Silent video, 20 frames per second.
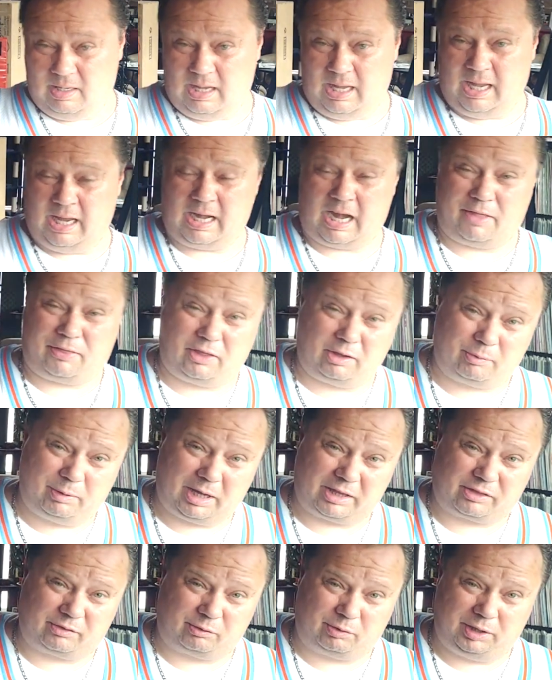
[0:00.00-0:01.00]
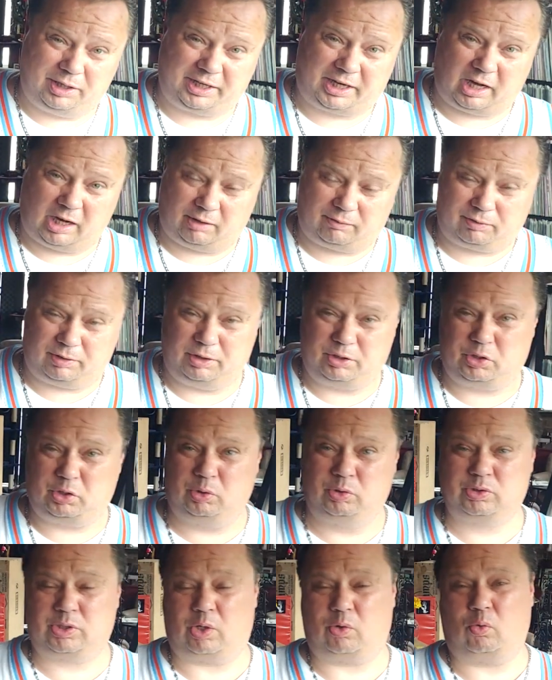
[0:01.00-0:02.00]
And I think we have to really carefully
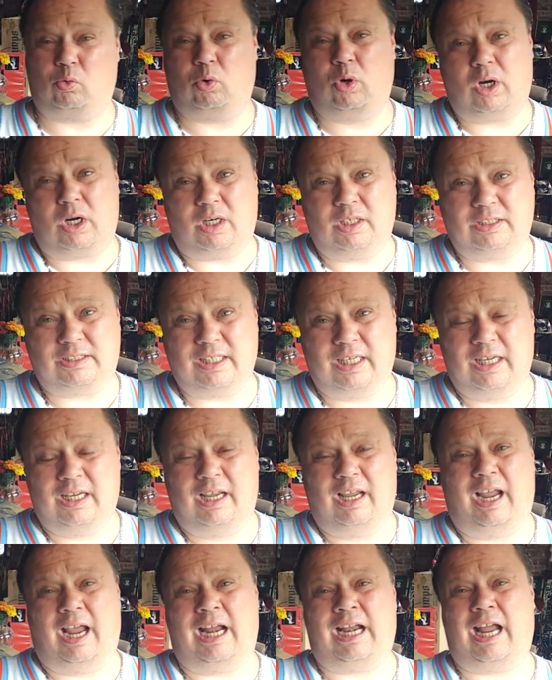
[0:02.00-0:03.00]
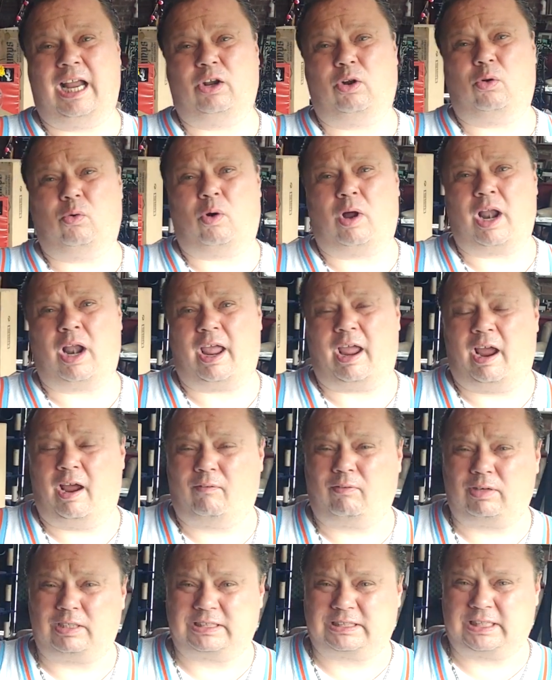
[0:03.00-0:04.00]
choose our words. And I don't want to
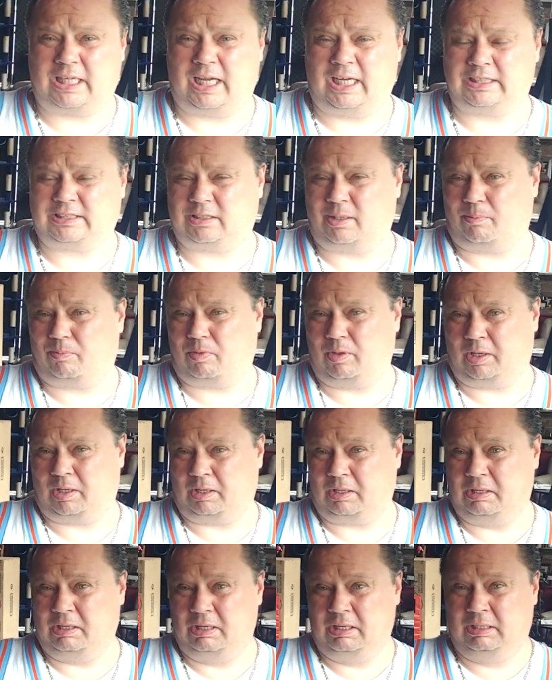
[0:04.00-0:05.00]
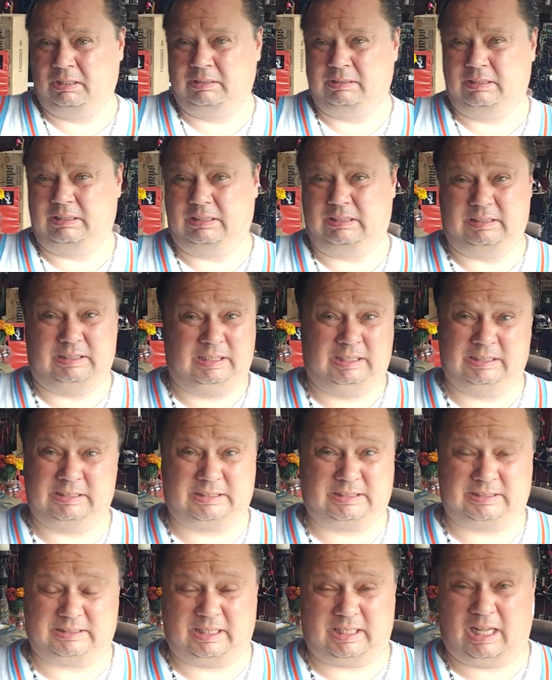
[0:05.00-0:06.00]
ever say something
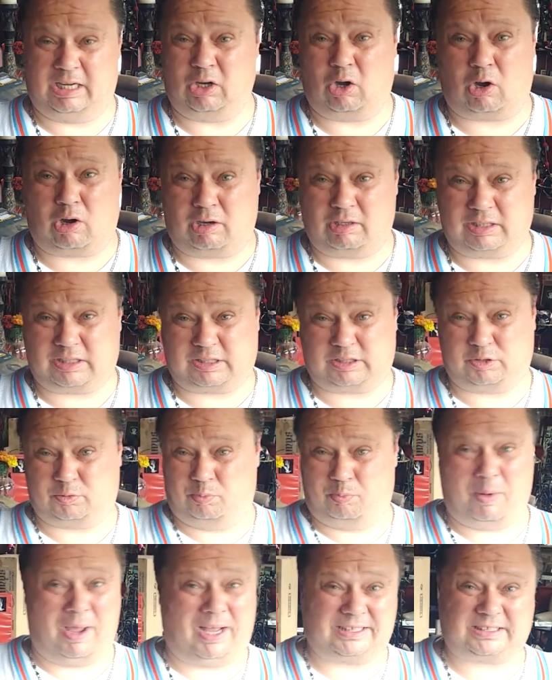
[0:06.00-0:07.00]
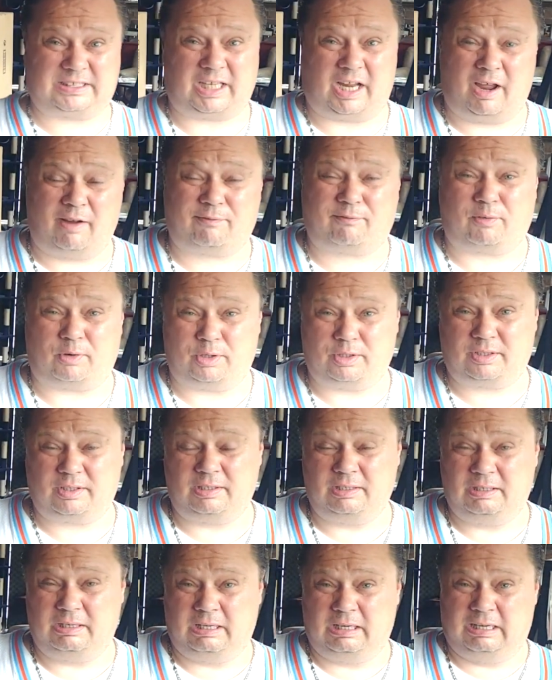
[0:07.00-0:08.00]
is an artist's best effort
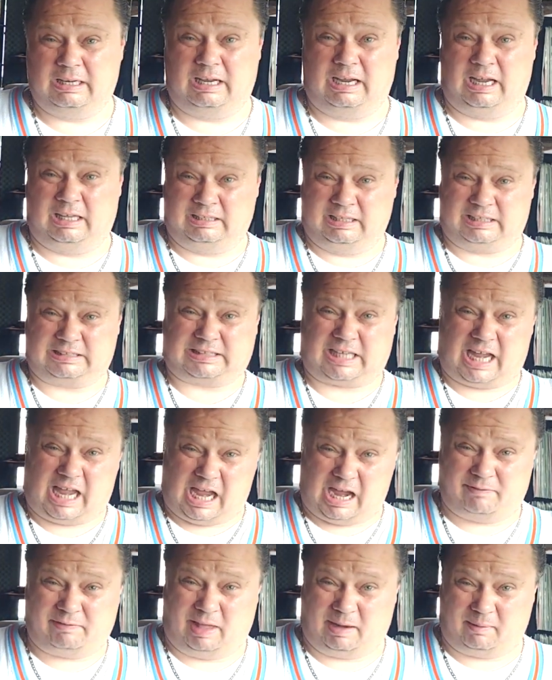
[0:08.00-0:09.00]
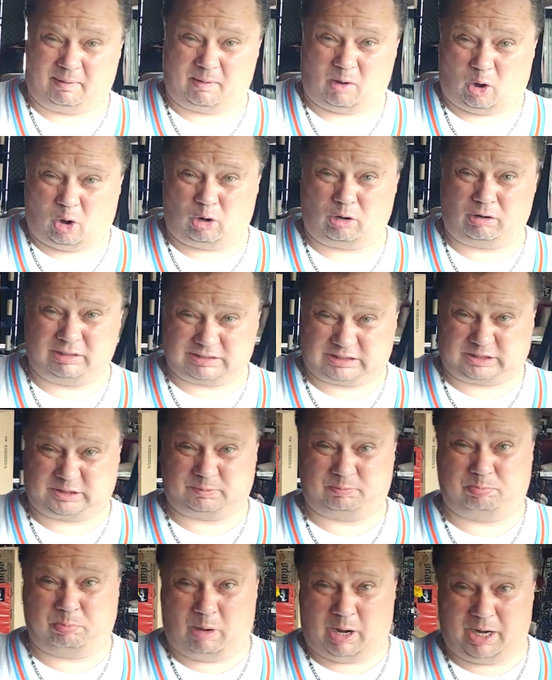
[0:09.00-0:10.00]
unless I have that
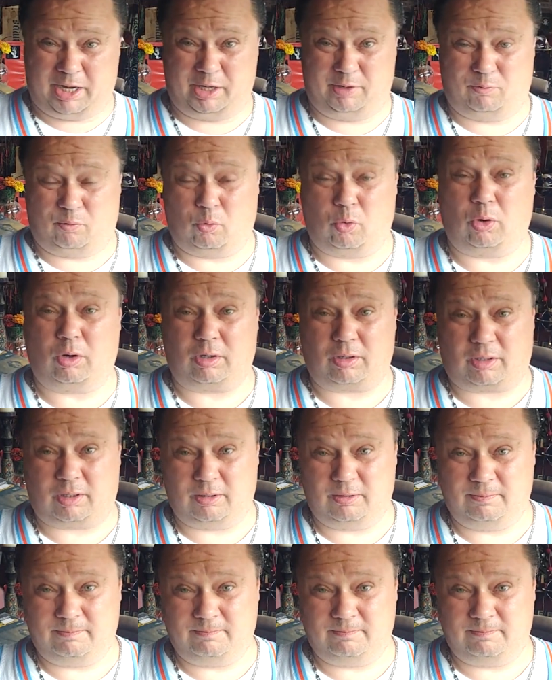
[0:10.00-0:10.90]
artist's body of work.